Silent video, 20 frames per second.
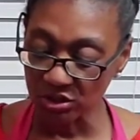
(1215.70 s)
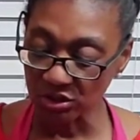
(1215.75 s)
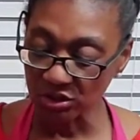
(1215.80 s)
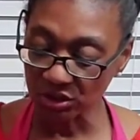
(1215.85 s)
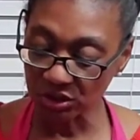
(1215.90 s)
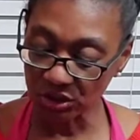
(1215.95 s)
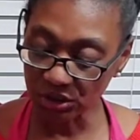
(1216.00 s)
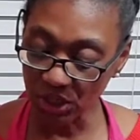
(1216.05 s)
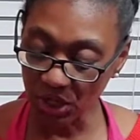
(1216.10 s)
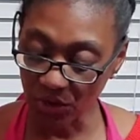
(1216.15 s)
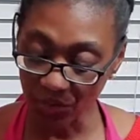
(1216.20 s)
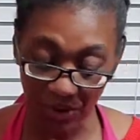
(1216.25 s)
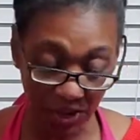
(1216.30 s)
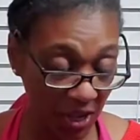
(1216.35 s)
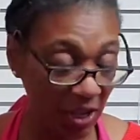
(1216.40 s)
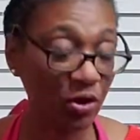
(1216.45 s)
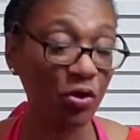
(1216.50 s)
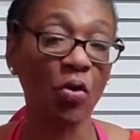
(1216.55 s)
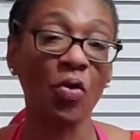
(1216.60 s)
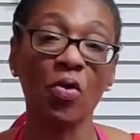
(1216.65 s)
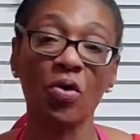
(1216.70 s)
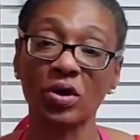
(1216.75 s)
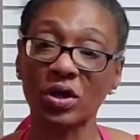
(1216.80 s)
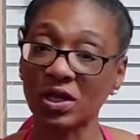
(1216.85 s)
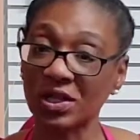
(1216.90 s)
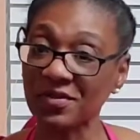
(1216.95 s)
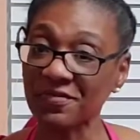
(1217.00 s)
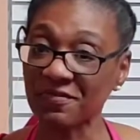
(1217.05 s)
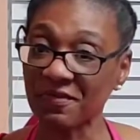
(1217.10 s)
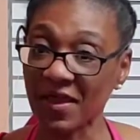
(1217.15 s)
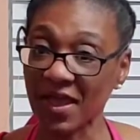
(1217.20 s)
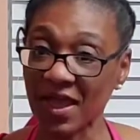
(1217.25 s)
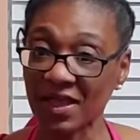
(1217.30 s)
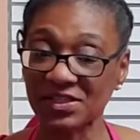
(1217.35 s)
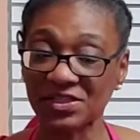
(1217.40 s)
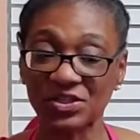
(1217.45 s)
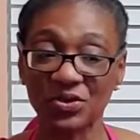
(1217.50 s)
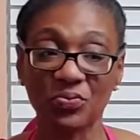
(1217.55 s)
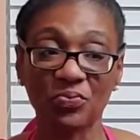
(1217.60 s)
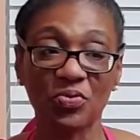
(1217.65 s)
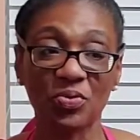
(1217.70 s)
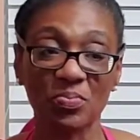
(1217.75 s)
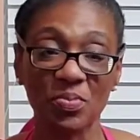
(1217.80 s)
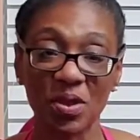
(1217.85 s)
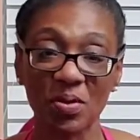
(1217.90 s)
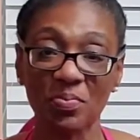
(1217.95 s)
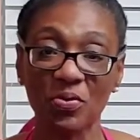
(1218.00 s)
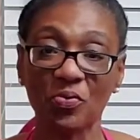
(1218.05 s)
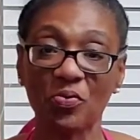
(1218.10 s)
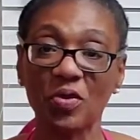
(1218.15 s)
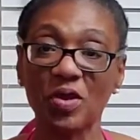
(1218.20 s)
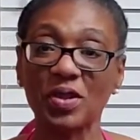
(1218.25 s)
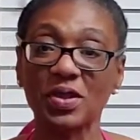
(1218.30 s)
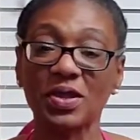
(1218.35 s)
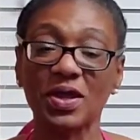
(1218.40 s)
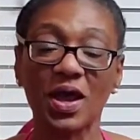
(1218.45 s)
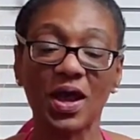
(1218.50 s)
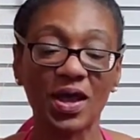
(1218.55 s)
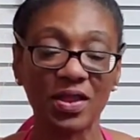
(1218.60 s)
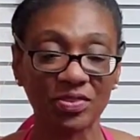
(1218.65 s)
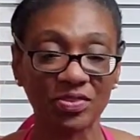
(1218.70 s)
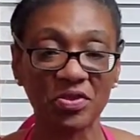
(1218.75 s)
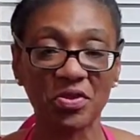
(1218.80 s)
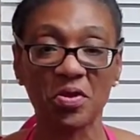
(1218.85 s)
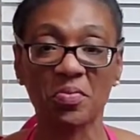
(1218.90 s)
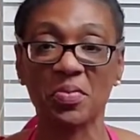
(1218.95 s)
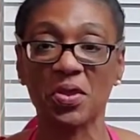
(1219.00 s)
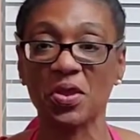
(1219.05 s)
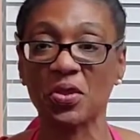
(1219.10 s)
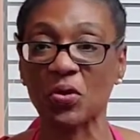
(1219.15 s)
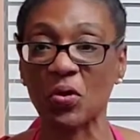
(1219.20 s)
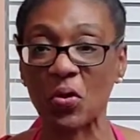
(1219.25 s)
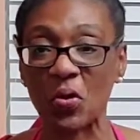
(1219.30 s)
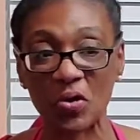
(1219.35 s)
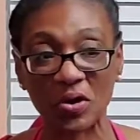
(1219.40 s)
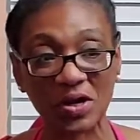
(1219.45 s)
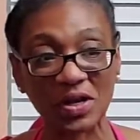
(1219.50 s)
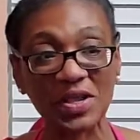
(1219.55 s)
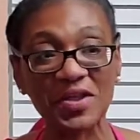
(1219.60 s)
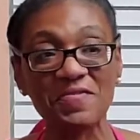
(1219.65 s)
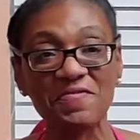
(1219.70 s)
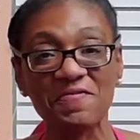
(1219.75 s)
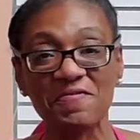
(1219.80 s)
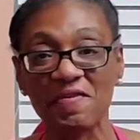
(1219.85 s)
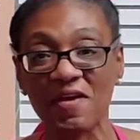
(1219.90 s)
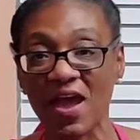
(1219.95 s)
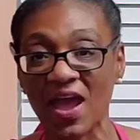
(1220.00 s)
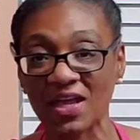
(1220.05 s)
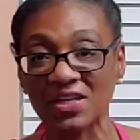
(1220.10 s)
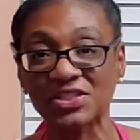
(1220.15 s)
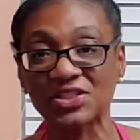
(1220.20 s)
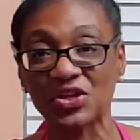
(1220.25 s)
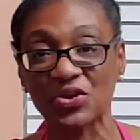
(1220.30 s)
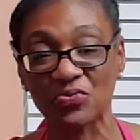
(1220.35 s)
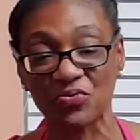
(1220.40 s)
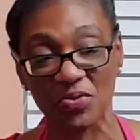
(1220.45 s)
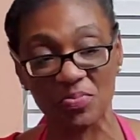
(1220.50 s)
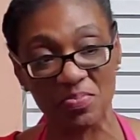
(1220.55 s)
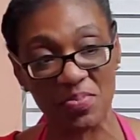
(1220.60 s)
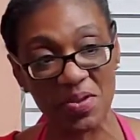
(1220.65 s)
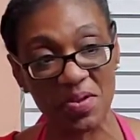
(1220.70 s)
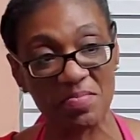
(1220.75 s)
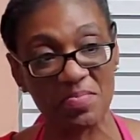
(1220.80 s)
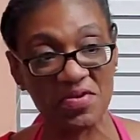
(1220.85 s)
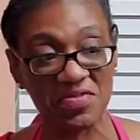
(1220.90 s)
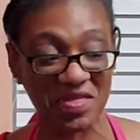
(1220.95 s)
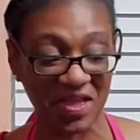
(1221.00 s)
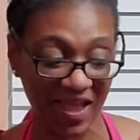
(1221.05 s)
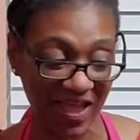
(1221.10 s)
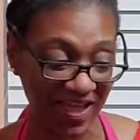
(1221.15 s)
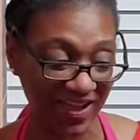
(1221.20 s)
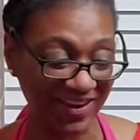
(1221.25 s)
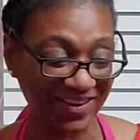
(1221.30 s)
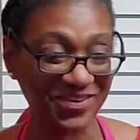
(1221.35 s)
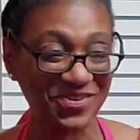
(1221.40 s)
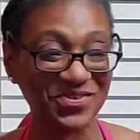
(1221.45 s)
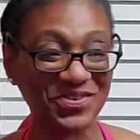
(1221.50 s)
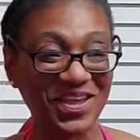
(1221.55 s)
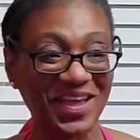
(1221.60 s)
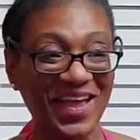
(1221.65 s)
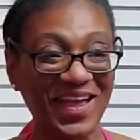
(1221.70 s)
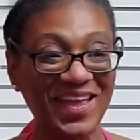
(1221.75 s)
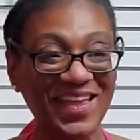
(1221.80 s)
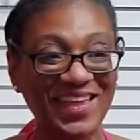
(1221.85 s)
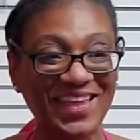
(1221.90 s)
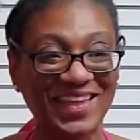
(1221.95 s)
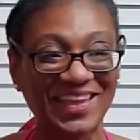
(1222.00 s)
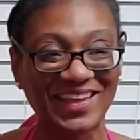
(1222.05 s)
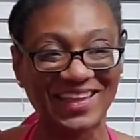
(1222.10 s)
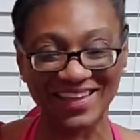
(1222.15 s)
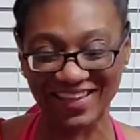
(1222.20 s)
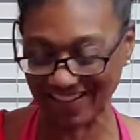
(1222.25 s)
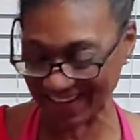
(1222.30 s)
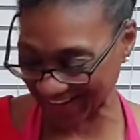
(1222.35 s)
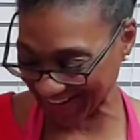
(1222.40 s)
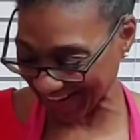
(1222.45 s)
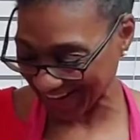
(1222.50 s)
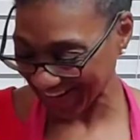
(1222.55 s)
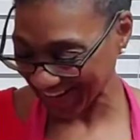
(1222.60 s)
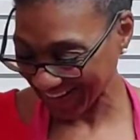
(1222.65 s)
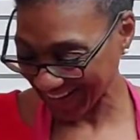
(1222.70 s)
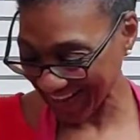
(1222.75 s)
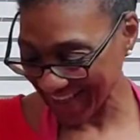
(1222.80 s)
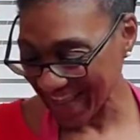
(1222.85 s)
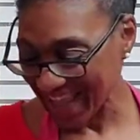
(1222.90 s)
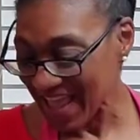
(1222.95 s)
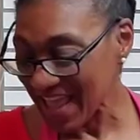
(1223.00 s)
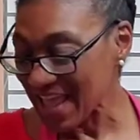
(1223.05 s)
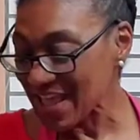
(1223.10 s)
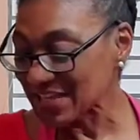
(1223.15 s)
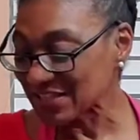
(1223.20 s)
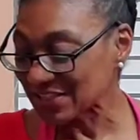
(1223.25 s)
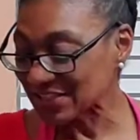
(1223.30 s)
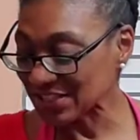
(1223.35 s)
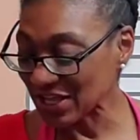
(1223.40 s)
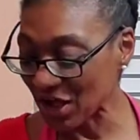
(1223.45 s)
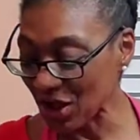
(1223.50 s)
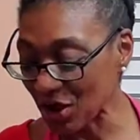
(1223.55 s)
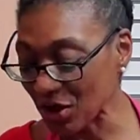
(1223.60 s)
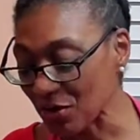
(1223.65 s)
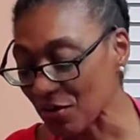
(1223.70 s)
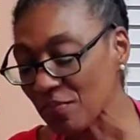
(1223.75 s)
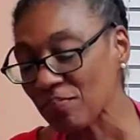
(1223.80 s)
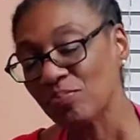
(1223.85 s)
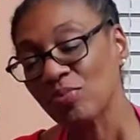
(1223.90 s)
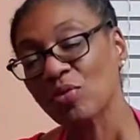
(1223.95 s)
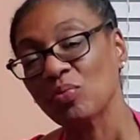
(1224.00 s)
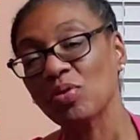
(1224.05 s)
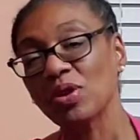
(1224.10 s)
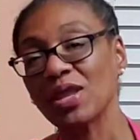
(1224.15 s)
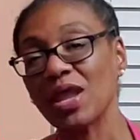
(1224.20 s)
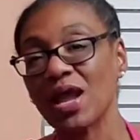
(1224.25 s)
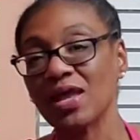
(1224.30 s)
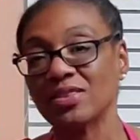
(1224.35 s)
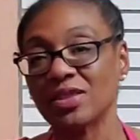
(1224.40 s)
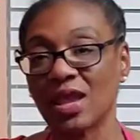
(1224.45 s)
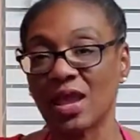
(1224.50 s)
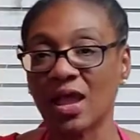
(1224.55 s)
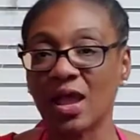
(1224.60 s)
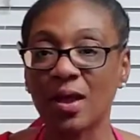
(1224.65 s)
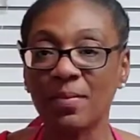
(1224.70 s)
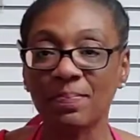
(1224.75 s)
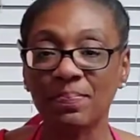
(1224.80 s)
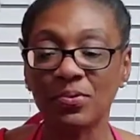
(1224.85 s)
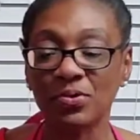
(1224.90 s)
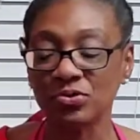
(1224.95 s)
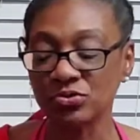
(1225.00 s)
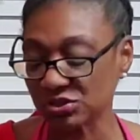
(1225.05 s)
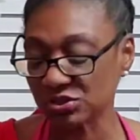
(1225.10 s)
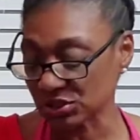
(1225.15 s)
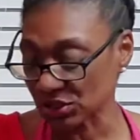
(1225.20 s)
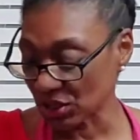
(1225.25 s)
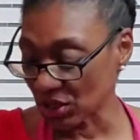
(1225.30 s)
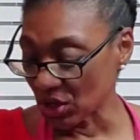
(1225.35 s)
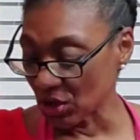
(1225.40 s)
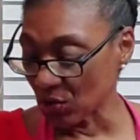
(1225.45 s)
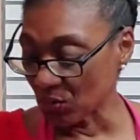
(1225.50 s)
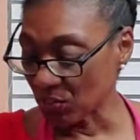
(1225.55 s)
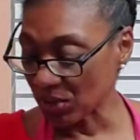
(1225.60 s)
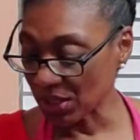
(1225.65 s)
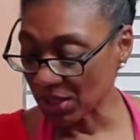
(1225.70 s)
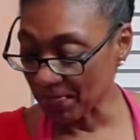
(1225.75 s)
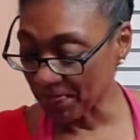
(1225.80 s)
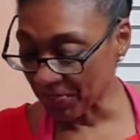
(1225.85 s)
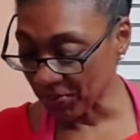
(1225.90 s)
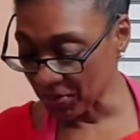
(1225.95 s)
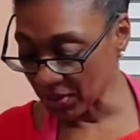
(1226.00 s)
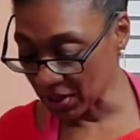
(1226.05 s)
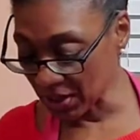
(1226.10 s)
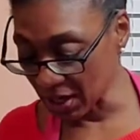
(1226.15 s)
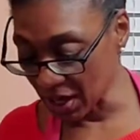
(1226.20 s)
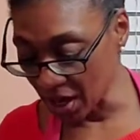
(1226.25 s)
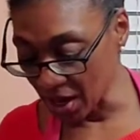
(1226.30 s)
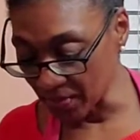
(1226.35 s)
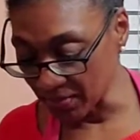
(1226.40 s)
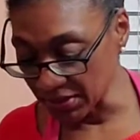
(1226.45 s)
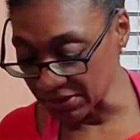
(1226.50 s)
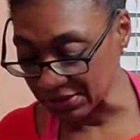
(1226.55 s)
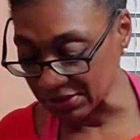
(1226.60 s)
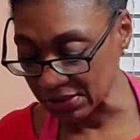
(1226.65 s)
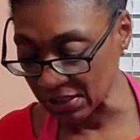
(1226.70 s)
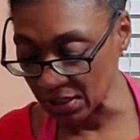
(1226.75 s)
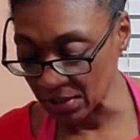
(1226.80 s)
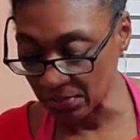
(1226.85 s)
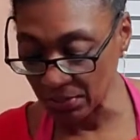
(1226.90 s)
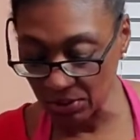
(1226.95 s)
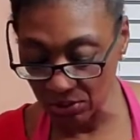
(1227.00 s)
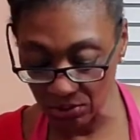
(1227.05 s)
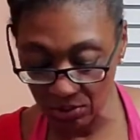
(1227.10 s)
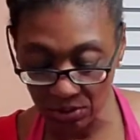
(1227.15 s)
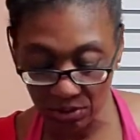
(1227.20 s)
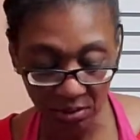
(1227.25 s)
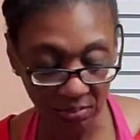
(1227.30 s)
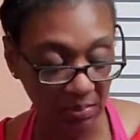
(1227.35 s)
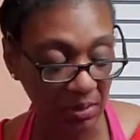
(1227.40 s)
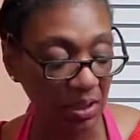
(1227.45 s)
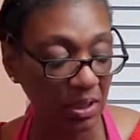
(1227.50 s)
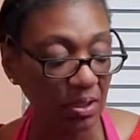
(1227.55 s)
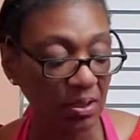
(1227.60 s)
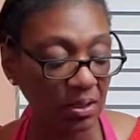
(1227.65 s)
So in orderly fashion, remember we cut them in orderly fashion. Remember that, okay? So we got the apples. We put the cinnamon on them.